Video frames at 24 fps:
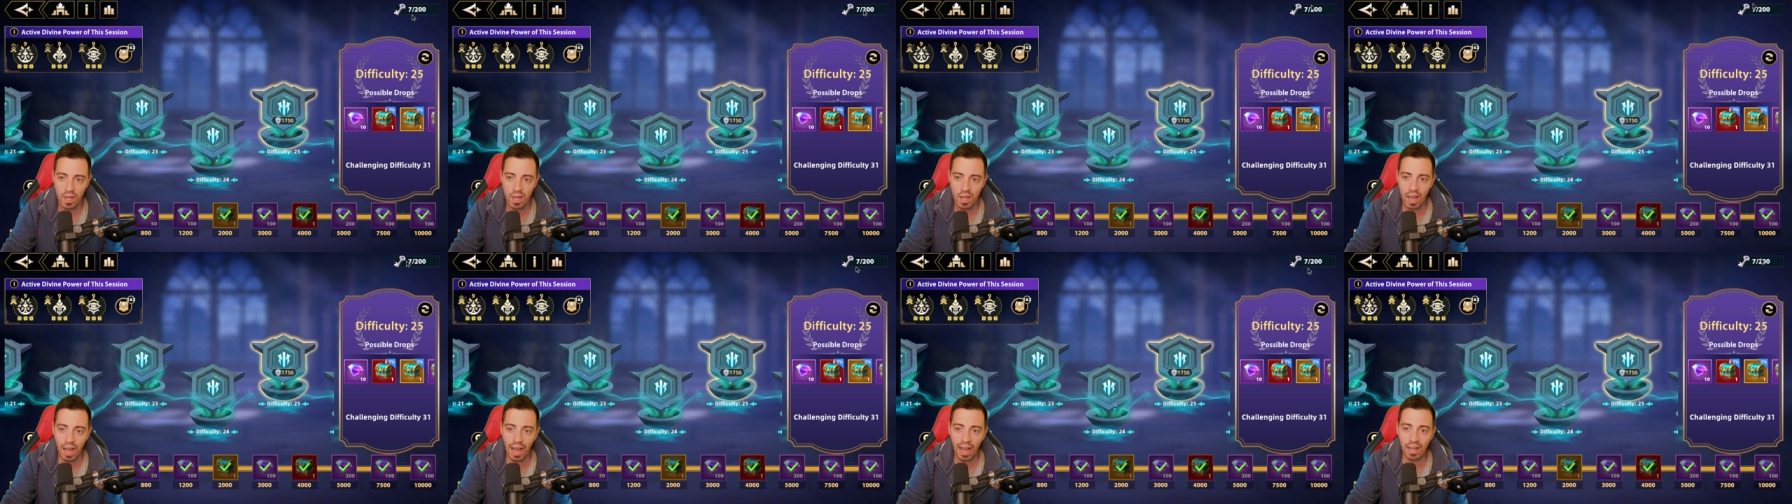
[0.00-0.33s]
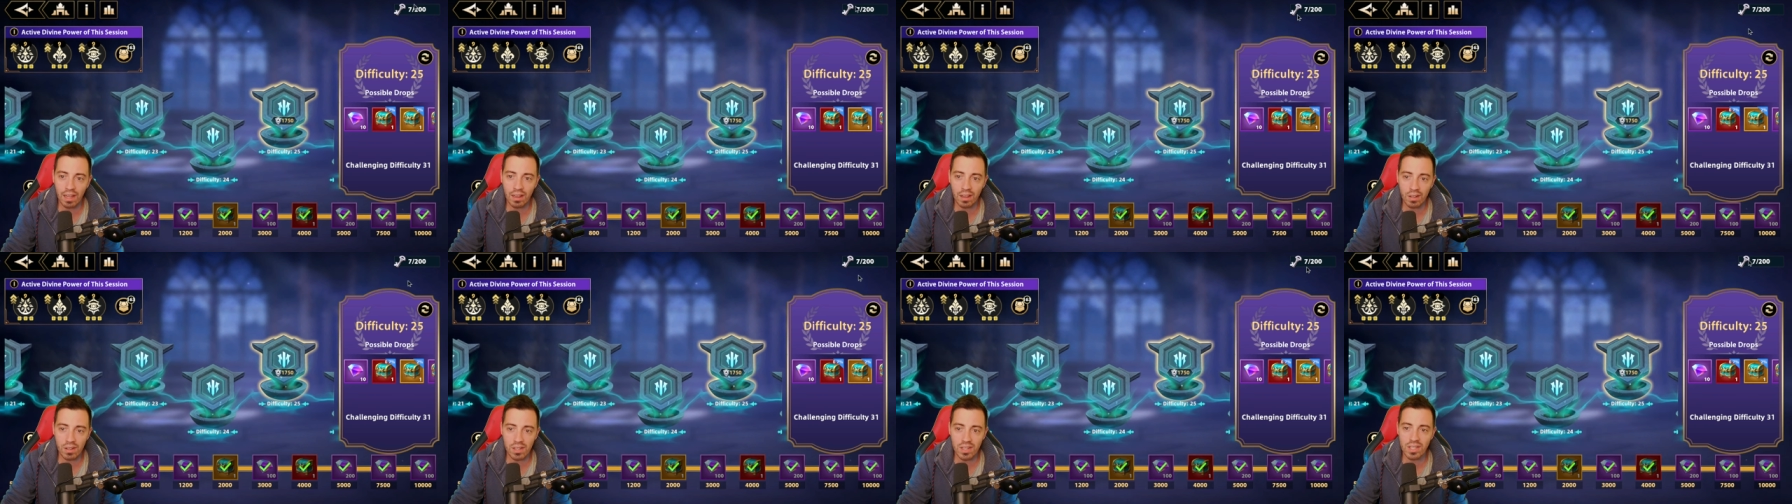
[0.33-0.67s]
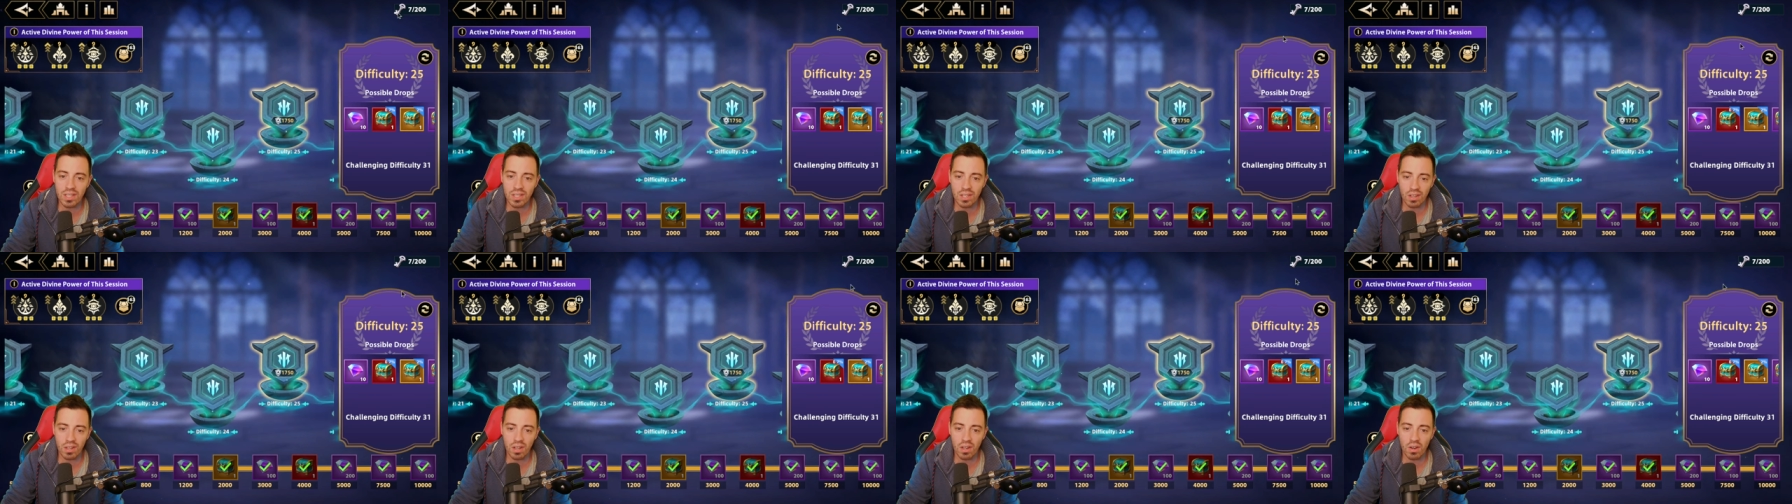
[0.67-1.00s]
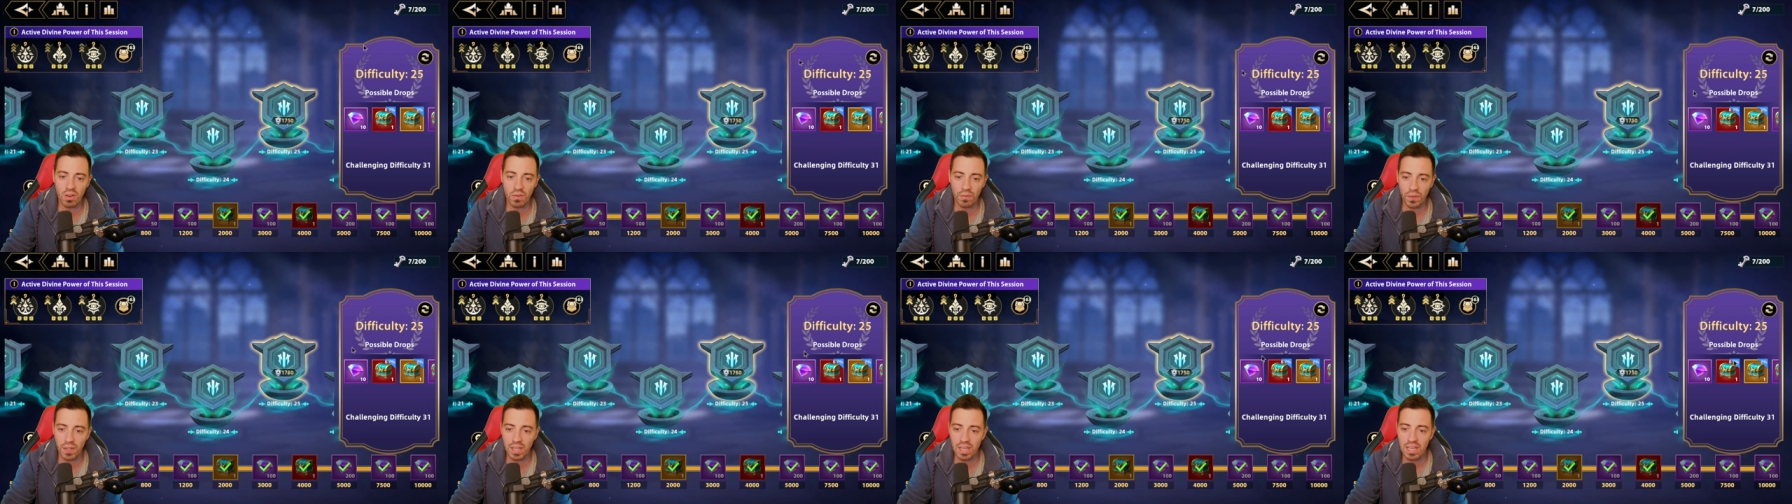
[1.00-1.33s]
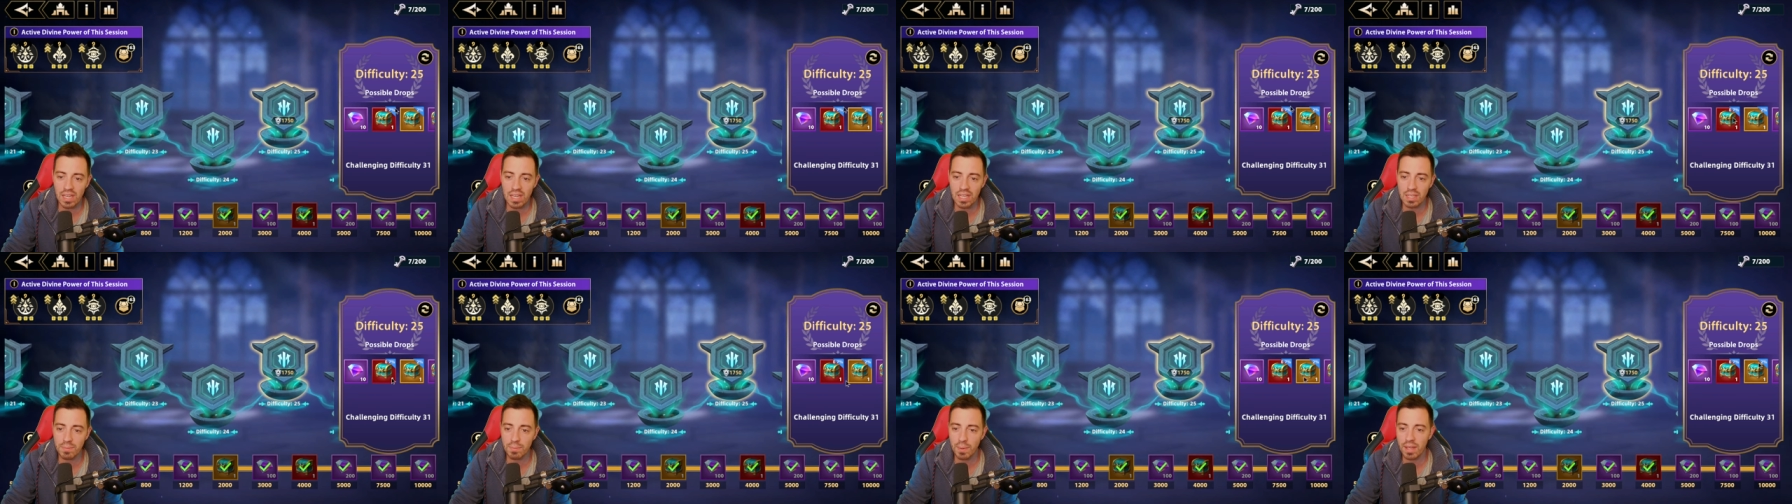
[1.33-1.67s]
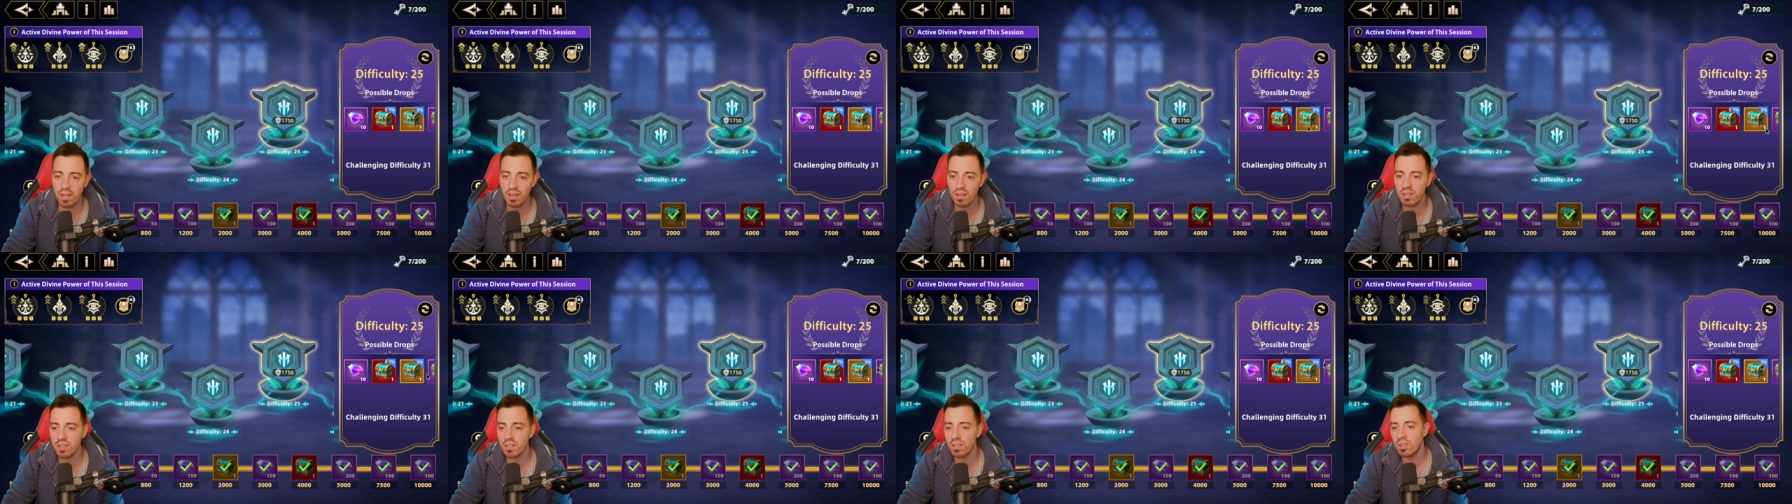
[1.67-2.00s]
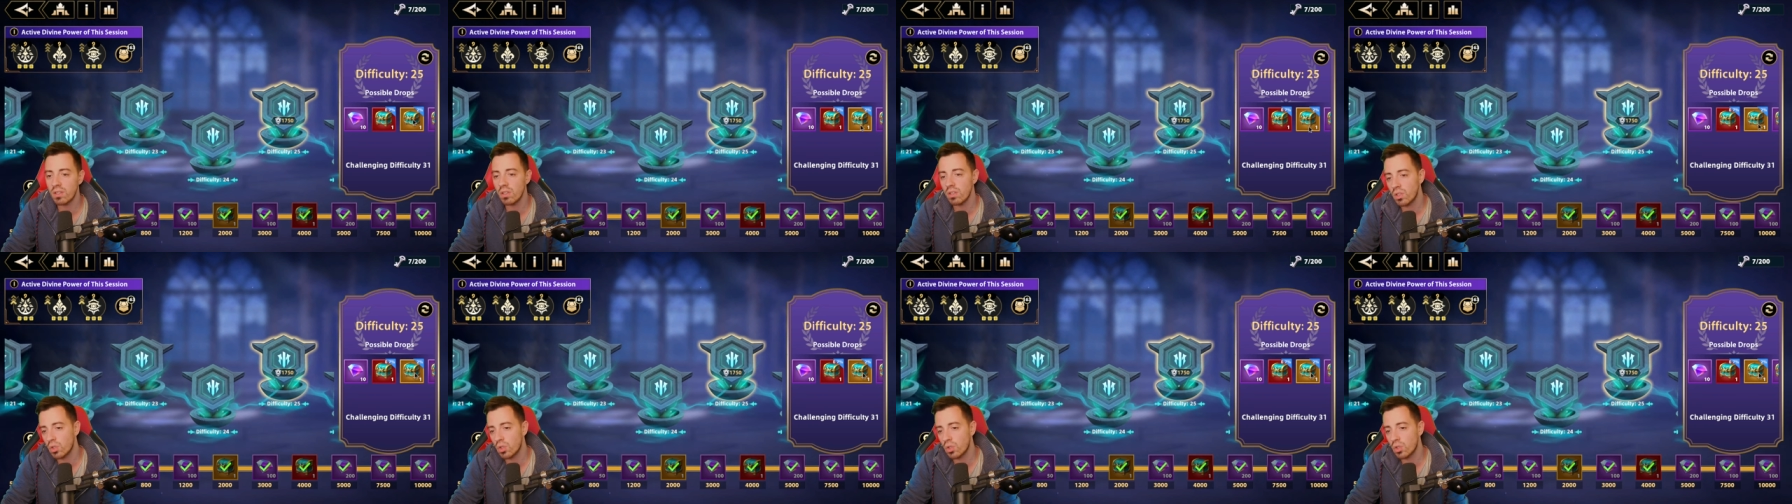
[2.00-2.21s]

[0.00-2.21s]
I lost a lot of keys because the